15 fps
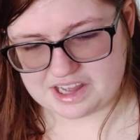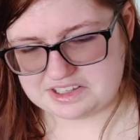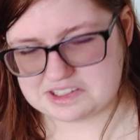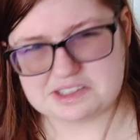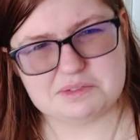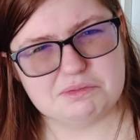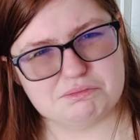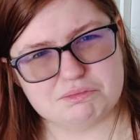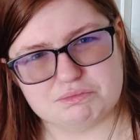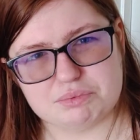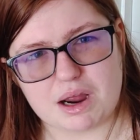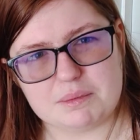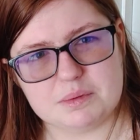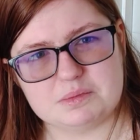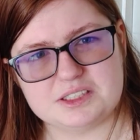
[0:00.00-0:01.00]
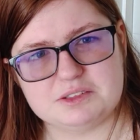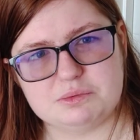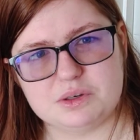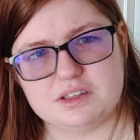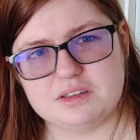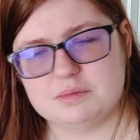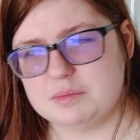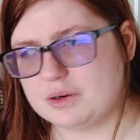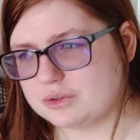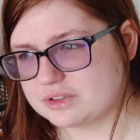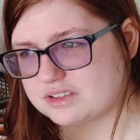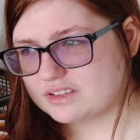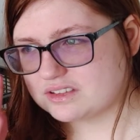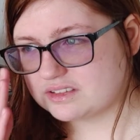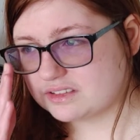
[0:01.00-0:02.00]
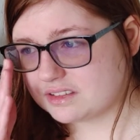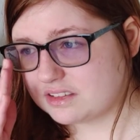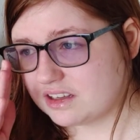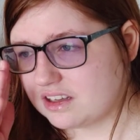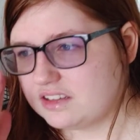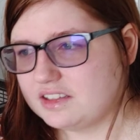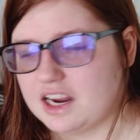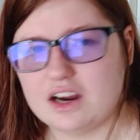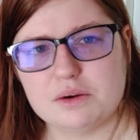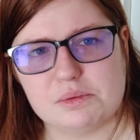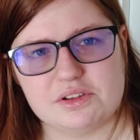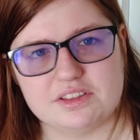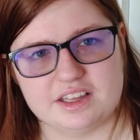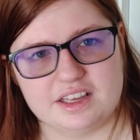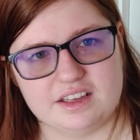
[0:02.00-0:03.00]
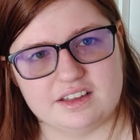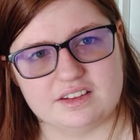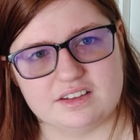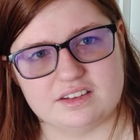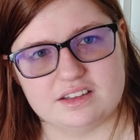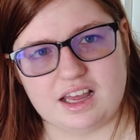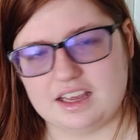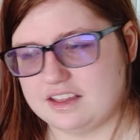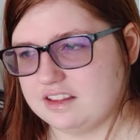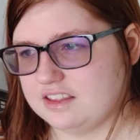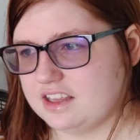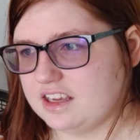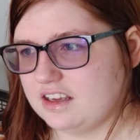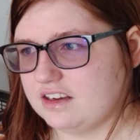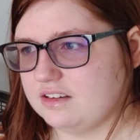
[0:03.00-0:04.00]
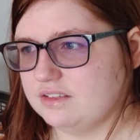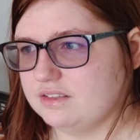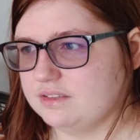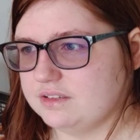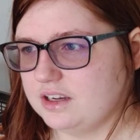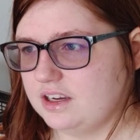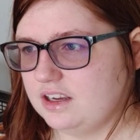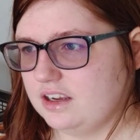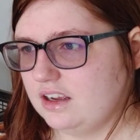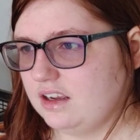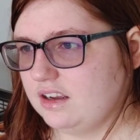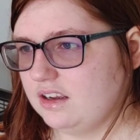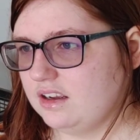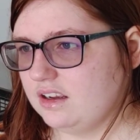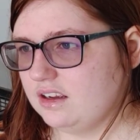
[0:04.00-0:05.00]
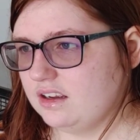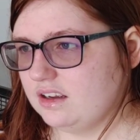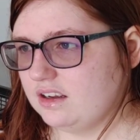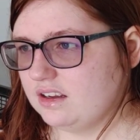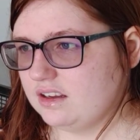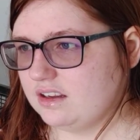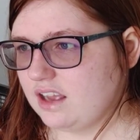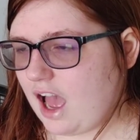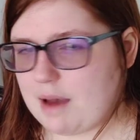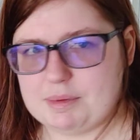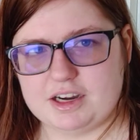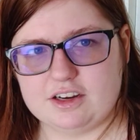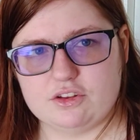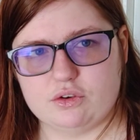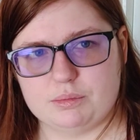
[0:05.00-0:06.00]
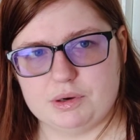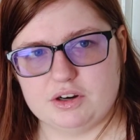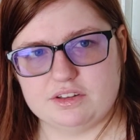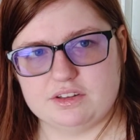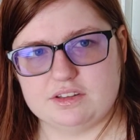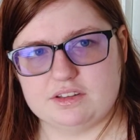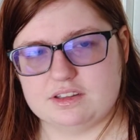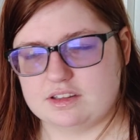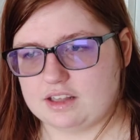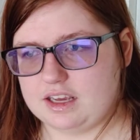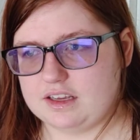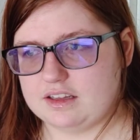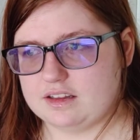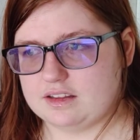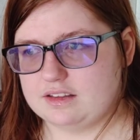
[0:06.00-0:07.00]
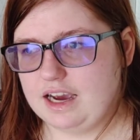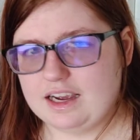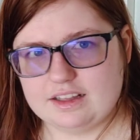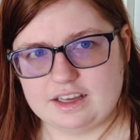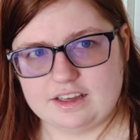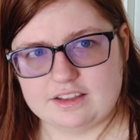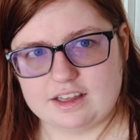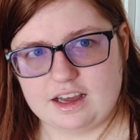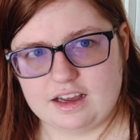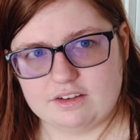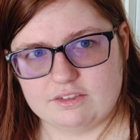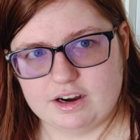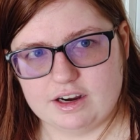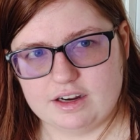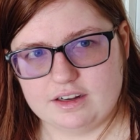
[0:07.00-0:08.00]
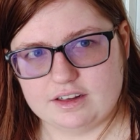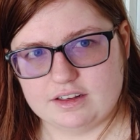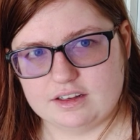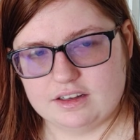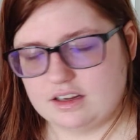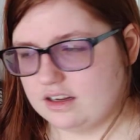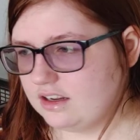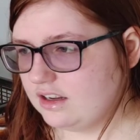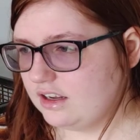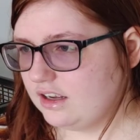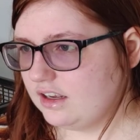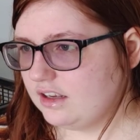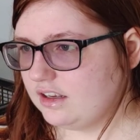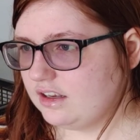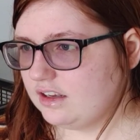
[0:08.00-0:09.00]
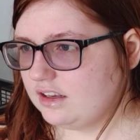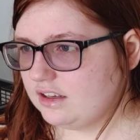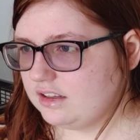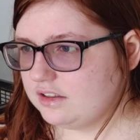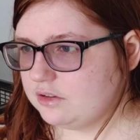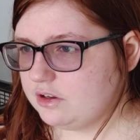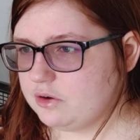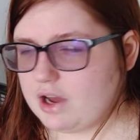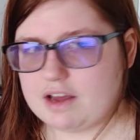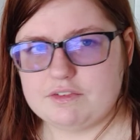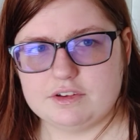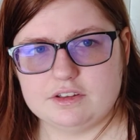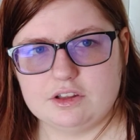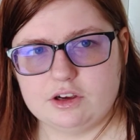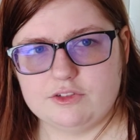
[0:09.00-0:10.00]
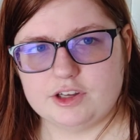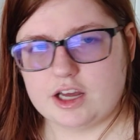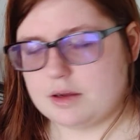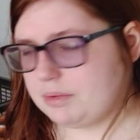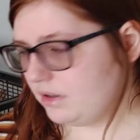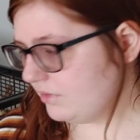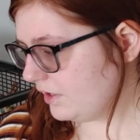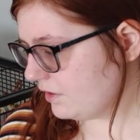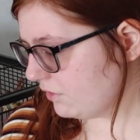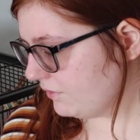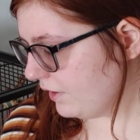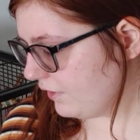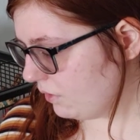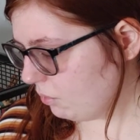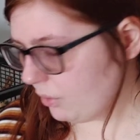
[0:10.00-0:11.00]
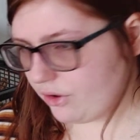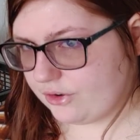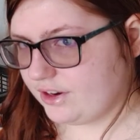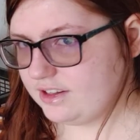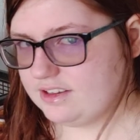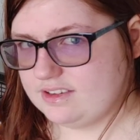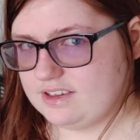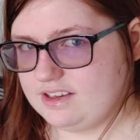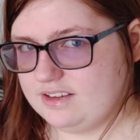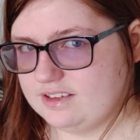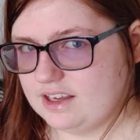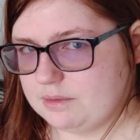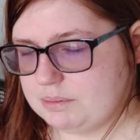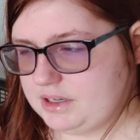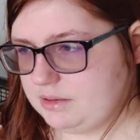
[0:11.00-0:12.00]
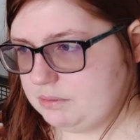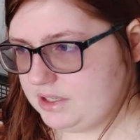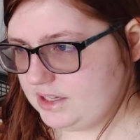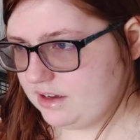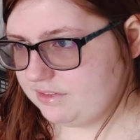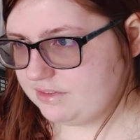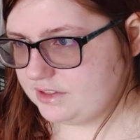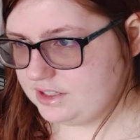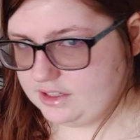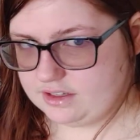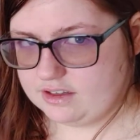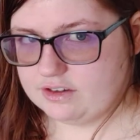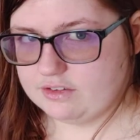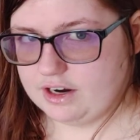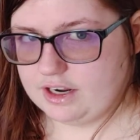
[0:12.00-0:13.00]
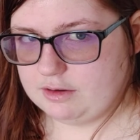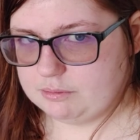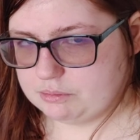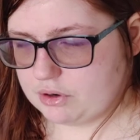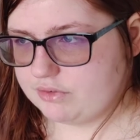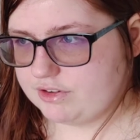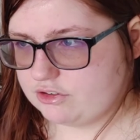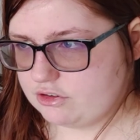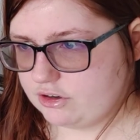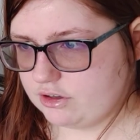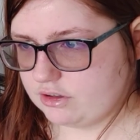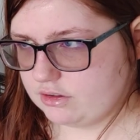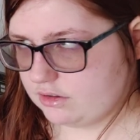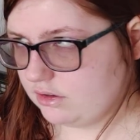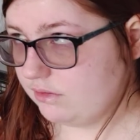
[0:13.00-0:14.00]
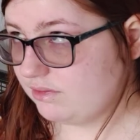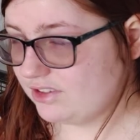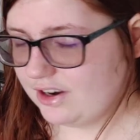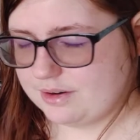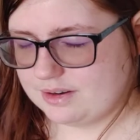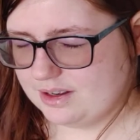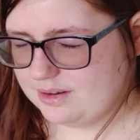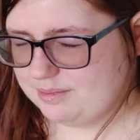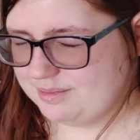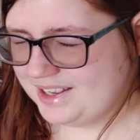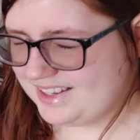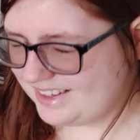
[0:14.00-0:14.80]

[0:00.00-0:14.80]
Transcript: It's probably one of the most terrible things I can think of happening to a bird to like die like that, right? You have a, you have a couple of other very worrying diseases like PBFD, right? Proventric no sorry um